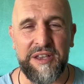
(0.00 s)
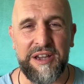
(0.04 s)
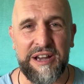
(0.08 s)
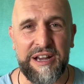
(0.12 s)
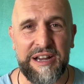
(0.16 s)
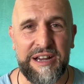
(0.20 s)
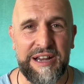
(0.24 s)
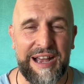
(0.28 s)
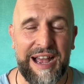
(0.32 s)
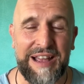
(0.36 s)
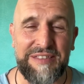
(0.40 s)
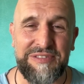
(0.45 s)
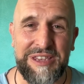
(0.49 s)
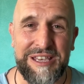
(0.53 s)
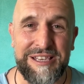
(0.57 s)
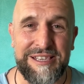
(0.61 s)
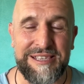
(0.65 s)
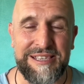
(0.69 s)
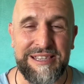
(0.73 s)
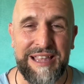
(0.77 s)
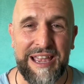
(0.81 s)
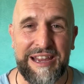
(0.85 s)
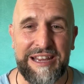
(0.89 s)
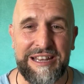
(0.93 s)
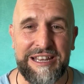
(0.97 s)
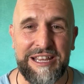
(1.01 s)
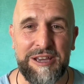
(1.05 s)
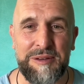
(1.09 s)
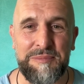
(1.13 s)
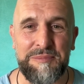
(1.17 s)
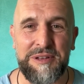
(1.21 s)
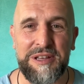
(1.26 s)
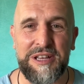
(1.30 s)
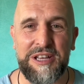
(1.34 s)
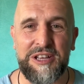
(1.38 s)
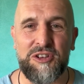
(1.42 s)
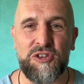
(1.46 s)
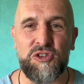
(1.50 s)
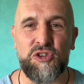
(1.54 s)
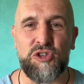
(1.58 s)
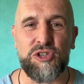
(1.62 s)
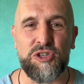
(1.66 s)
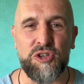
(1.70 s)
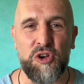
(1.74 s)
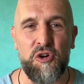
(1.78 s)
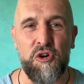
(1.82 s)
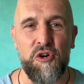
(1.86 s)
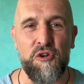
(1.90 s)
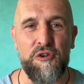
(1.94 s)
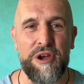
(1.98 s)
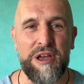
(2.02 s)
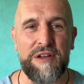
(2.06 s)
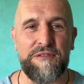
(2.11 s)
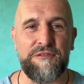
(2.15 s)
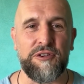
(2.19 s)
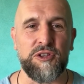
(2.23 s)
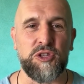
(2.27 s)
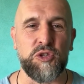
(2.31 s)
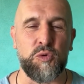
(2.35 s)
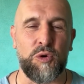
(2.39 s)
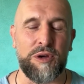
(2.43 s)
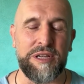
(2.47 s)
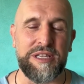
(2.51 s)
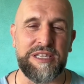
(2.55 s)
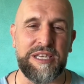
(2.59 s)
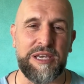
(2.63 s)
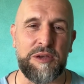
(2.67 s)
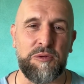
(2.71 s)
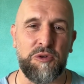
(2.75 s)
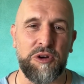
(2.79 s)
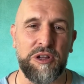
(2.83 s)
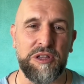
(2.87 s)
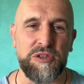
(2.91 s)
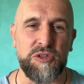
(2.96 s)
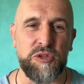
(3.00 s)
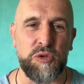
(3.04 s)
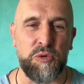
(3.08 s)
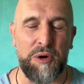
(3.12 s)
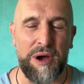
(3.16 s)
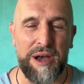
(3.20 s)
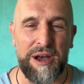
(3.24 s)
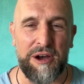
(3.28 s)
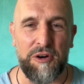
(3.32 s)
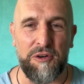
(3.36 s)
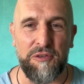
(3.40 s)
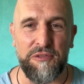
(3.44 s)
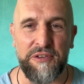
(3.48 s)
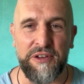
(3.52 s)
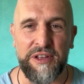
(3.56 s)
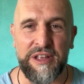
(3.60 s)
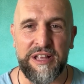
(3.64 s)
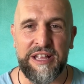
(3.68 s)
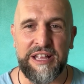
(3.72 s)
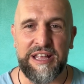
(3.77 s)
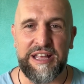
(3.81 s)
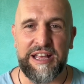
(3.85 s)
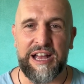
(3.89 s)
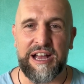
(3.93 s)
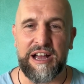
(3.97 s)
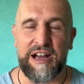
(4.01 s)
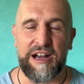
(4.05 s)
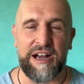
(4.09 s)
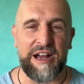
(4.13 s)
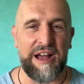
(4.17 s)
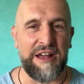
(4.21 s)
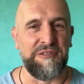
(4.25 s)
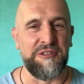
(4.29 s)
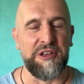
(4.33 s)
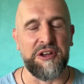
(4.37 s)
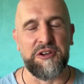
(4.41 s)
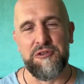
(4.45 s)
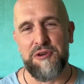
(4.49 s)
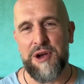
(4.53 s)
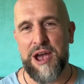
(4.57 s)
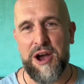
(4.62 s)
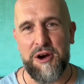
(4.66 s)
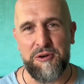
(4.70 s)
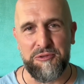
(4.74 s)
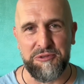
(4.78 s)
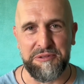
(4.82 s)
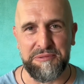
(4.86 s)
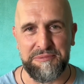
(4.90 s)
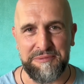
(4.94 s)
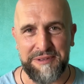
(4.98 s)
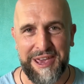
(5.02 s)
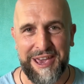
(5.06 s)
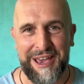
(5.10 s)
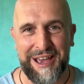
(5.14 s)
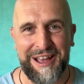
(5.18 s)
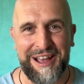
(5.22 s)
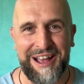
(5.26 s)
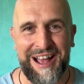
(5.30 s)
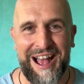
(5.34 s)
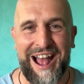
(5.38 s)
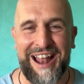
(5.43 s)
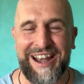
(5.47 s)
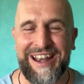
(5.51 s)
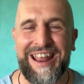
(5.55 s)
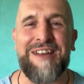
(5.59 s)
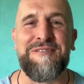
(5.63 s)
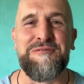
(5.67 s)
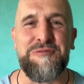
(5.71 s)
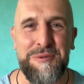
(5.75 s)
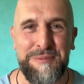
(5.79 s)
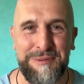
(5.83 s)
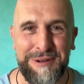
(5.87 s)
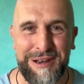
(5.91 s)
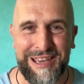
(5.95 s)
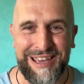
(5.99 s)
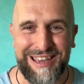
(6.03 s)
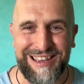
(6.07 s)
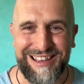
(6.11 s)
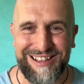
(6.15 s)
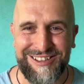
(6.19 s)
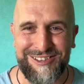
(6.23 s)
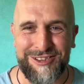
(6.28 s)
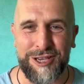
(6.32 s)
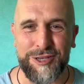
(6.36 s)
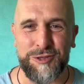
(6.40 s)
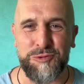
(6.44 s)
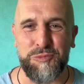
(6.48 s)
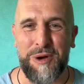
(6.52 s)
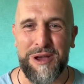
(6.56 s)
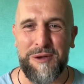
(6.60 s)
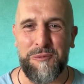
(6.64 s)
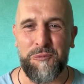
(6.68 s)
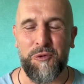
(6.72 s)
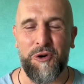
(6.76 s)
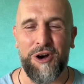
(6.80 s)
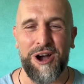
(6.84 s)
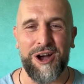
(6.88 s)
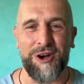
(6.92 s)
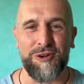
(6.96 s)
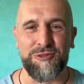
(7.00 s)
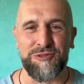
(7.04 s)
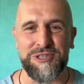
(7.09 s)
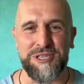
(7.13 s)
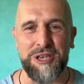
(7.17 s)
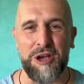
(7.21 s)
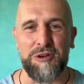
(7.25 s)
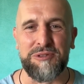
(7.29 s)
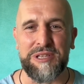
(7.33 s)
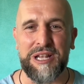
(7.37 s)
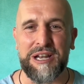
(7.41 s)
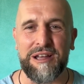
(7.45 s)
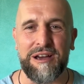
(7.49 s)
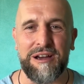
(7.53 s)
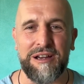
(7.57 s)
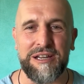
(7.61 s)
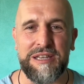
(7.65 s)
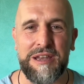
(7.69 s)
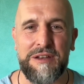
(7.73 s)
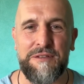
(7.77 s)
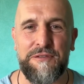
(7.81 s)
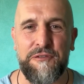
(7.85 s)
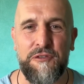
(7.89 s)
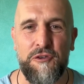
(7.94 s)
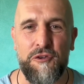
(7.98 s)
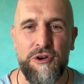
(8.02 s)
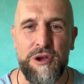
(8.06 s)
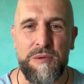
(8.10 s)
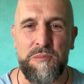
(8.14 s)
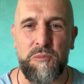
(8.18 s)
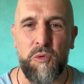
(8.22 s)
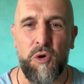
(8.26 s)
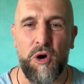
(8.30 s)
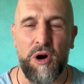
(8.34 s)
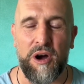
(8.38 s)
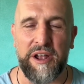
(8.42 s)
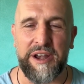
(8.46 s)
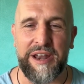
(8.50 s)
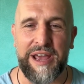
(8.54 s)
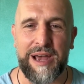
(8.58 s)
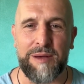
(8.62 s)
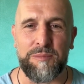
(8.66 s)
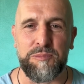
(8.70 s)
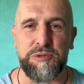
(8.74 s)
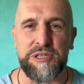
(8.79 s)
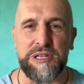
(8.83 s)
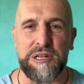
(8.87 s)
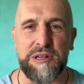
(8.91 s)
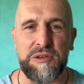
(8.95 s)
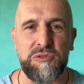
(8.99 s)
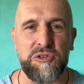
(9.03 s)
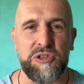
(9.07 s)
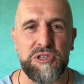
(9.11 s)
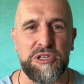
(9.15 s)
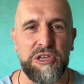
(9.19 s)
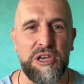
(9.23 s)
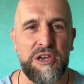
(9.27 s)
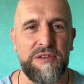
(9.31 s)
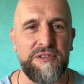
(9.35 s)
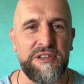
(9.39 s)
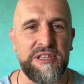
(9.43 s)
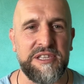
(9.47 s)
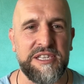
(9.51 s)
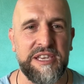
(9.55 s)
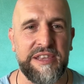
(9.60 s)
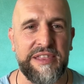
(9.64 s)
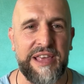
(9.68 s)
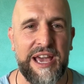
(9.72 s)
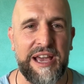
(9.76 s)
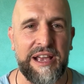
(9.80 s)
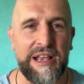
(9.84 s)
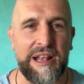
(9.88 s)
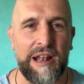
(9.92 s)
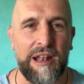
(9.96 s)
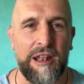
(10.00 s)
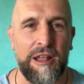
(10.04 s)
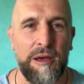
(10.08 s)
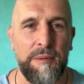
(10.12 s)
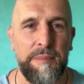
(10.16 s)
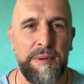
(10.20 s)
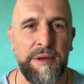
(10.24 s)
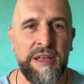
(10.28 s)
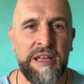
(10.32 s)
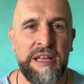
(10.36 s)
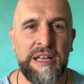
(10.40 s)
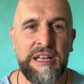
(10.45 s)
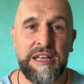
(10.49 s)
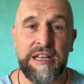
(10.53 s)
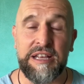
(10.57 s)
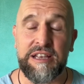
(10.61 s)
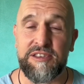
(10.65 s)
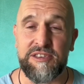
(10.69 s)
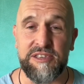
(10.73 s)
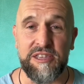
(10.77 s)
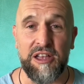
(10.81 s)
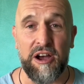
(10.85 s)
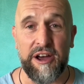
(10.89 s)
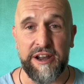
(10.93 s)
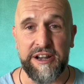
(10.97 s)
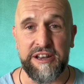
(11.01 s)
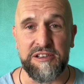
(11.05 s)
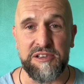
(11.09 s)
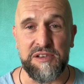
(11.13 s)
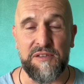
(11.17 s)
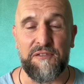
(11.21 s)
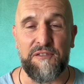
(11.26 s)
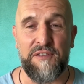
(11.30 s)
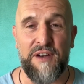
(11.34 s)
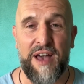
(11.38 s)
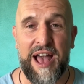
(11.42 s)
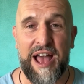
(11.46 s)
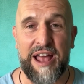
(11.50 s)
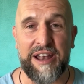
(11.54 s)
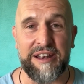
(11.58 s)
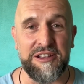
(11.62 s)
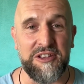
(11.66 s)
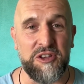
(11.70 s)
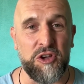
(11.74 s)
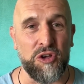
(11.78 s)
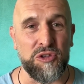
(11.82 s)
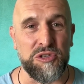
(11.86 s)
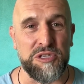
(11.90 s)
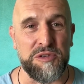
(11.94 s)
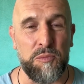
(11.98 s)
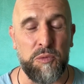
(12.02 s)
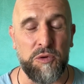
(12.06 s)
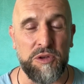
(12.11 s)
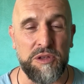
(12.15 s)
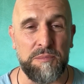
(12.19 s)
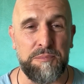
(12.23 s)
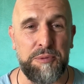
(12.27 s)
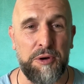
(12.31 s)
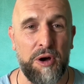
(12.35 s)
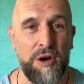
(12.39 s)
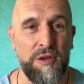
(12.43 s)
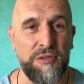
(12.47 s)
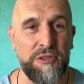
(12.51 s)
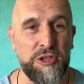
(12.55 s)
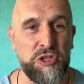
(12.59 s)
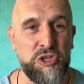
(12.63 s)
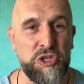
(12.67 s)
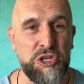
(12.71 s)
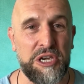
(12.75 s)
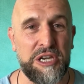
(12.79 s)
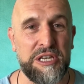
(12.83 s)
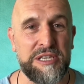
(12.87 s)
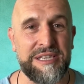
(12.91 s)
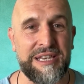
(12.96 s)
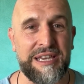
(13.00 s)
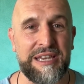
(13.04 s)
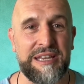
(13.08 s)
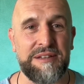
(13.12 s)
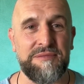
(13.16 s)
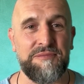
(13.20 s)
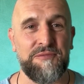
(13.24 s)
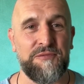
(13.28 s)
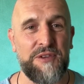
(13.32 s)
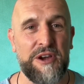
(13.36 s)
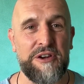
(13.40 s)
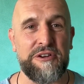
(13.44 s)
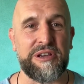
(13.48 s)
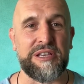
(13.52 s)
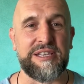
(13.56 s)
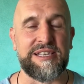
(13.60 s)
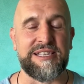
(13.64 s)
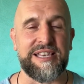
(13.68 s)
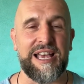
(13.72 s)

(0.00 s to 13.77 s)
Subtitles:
at this stadium, scoring for 21-12. And the crowd, yeah, and everybody just went wild. So delighted for him. What an absolute servant to that club. Started as a fan, got to put on the jersey, and very